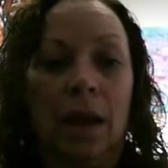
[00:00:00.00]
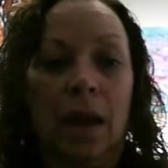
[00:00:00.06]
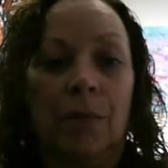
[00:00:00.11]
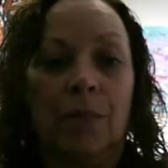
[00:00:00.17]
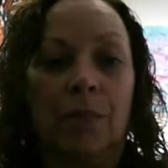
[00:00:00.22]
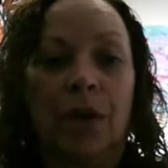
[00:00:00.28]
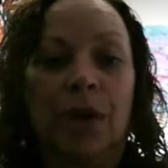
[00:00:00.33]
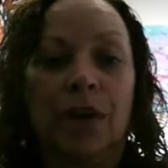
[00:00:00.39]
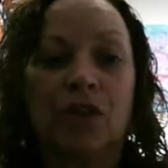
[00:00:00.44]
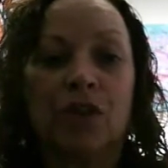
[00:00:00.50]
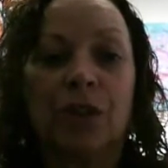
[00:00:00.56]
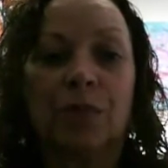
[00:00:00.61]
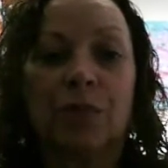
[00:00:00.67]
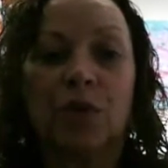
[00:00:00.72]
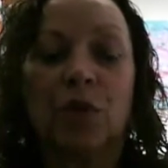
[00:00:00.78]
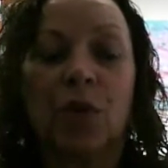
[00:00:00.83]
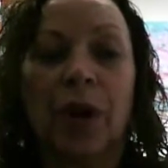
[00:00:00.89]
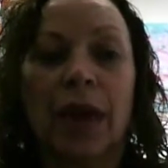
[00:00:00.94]

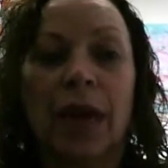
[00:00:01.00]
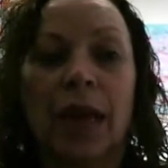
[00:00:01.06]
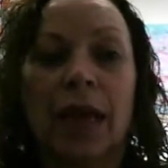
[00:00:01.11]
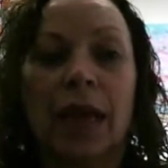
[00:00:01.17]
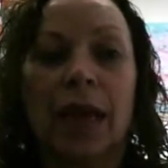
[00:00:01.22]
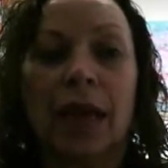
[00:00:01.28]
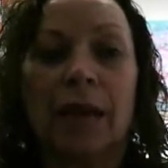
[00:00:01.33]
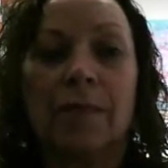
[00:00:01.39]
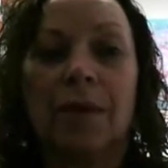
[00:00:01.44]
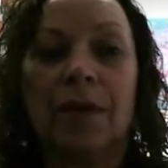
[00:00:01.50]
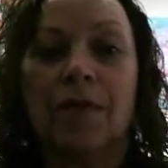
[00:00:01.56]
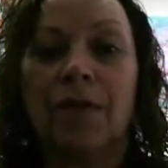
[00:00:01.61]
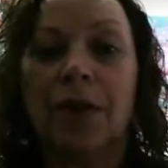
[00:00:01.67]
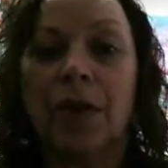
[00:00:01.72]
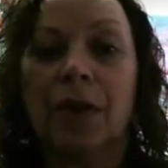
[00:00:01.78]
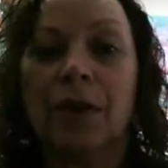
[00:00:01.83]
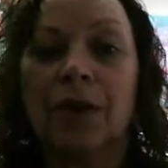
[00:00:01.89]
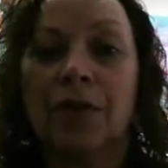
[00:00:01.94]
Apprenticeship training can be
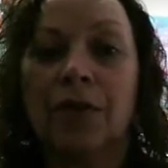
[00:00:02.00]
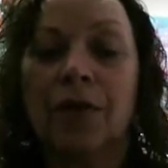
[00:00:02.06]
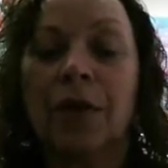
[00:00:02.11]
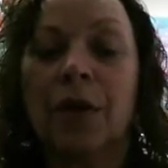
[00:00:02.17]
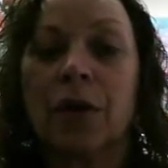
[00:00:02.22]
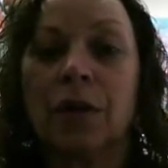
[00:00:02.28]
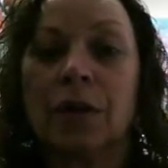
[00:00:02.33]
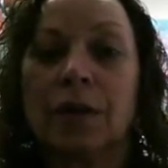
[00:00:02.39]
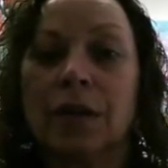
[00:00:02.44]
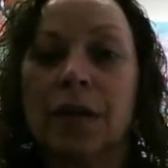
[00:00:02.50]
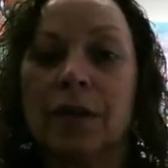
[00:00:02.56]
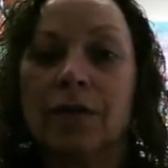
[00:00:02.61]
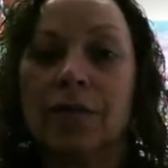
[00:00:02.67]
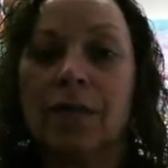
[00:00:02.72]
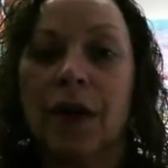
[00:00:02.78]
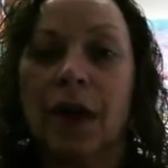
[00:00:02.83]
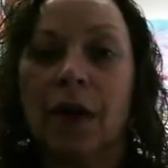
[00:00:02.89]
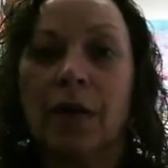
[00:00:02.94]
very difficult
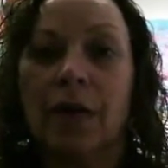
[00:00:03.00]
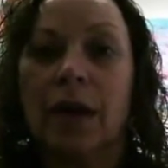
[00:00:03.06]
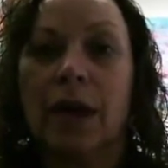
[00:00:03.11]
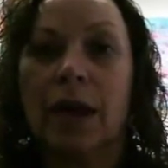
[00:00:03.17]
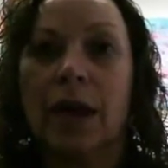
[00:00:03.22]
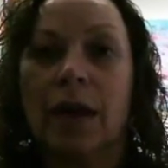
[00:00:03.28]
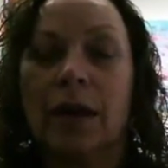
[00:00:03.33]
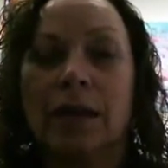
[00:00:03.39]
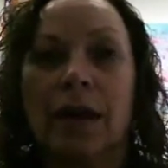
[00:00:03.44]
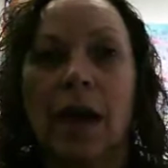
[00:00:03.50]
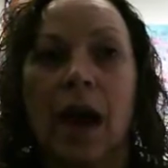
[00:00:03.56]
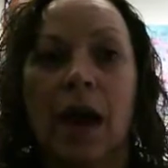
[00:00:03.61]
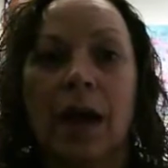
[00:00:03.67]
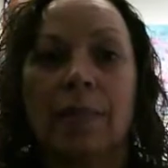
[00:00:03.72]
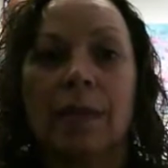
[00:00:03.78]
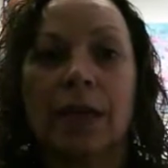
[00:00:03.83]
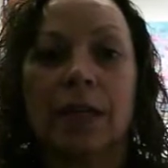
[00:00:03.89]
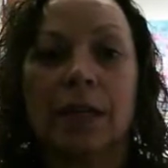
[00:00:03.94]
and very
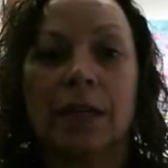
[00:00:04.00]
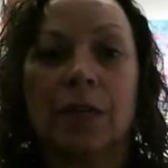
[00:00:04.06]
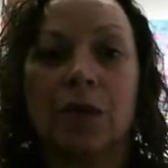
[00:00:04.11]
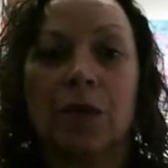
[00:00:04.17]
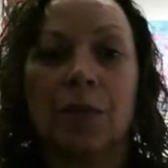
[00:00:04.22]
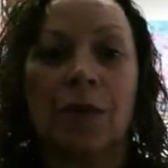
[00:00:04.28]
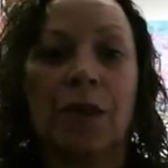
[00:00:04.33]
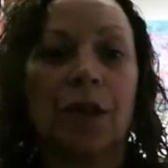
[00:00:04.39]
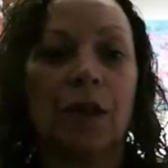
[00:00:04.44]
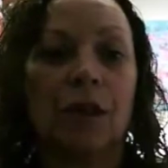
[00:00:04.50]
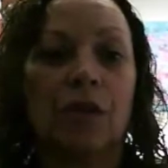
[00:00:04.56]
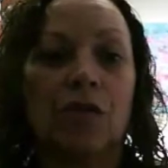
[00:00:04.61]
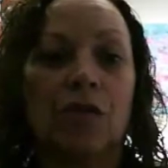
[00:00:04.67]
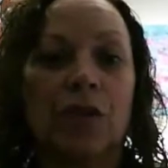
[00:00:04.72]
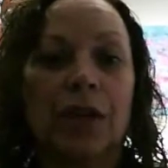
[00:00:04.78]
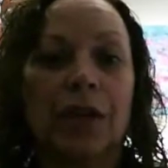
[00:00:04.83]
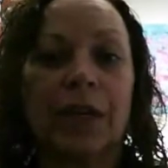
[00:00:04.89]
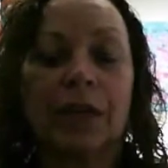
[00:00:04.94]
time-consuming.
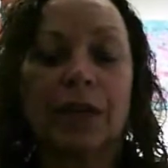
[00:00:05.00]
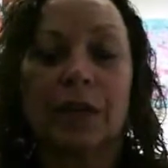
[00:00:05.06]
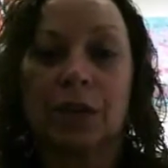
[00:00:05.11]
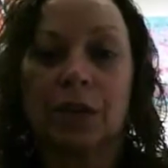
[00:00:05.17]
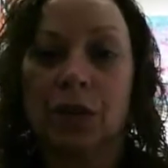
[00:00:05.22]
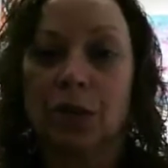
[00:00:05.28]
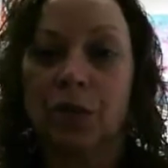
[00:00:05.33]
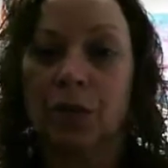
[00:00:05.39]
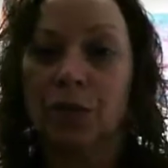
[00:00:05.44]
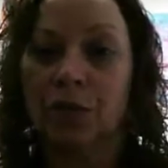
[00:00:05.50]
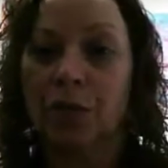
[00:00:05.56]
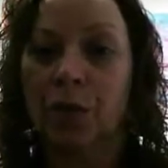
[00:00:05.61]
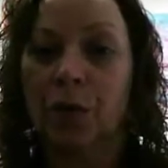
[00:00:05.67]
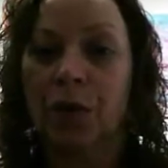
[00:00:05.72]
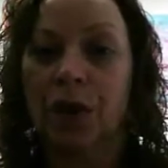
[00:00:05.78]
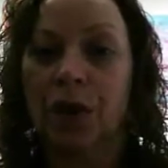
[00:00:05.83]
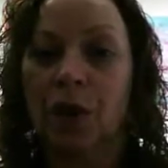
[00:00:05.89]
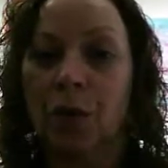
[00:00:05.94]
Usually it's a 2 to
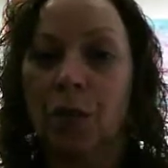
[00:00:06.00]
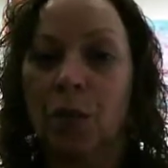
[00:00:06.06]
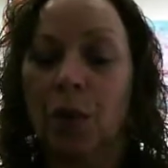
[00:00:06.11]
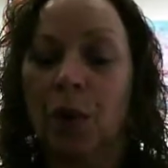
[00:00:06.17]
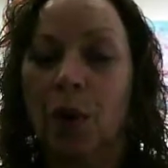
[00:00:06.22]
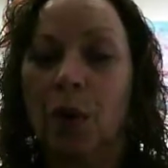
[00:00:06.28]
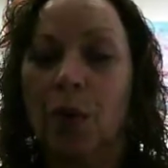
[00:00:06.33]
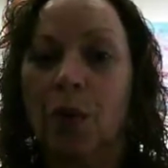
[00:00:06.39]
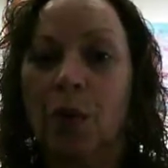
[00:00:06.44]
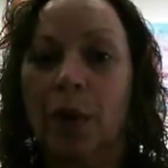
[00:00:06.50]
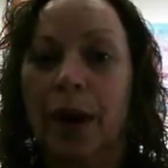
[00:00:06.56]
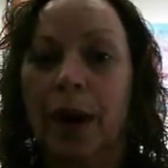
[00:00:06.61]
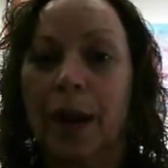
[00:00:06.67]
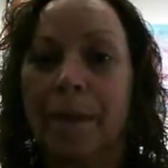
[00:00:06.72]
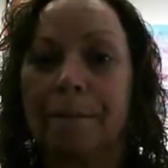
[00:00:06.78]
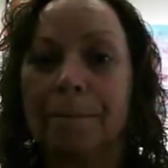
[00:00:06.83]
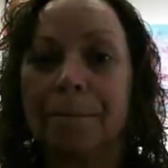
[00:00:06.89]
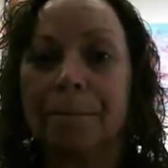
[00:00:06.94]
4 year
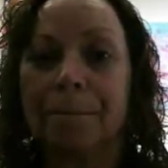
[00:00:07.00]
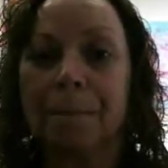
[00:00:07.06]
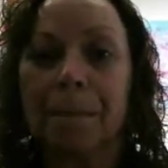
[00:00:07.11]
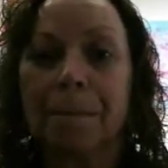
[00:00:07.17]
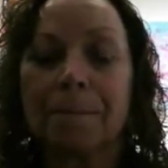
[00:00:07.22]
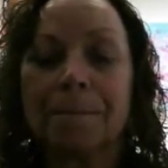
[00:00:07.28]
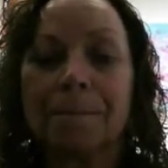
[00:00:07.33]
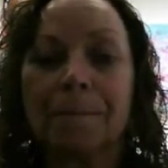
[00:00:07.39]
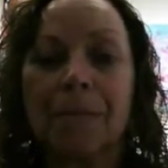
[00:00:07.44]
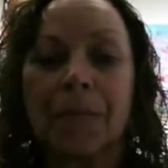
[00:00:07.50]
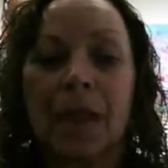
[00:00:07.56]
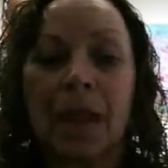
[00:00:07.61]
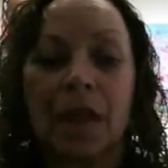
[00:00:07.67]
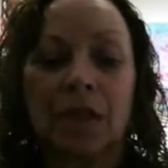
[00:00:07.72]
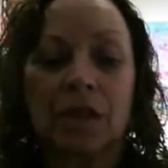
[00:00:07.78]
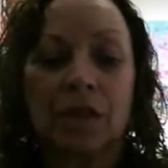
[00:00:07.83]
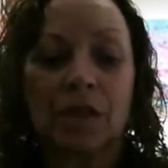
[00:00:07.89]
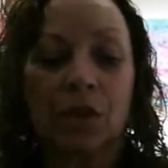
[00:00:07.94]
program
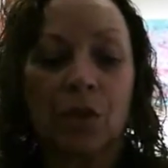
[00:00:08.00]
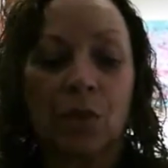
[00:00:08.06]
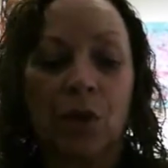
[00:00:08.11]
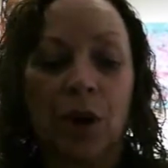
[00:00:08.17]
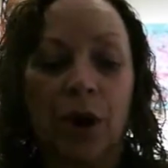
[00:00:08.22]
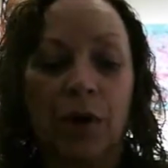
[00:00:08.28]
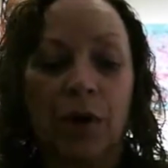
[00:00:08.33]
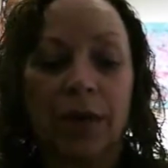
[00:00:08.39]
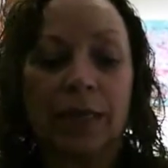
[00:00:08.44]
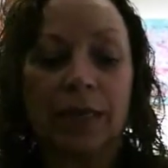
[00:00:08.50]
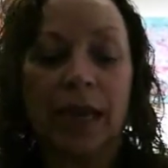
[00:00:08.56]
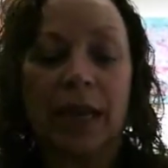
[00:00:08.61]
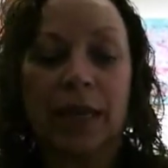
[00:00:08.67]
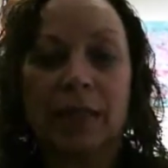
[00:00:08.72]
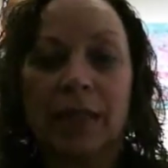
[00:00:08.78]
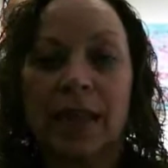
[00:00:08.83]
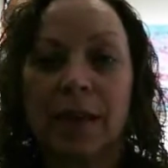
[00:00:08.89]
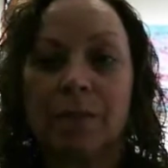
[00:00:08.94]
to where it
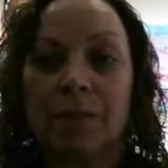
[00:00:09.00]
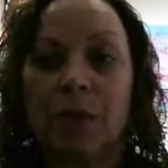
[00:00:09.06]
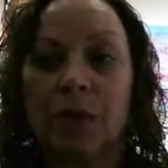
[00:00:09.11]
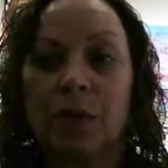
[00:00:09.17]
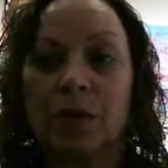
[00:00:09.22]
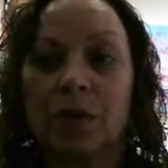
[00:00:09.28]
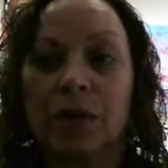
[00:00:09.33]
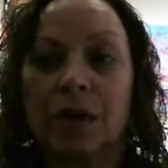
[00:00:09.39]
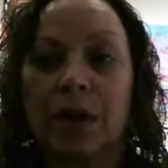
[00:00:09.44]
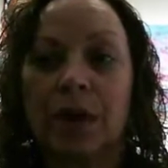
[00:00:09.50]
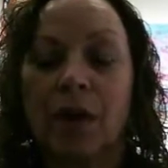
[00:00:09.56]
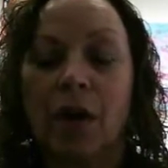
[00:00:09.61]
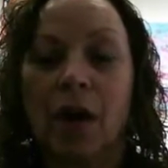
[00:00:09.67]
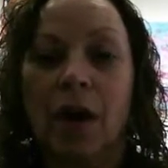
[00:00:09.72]
takes that person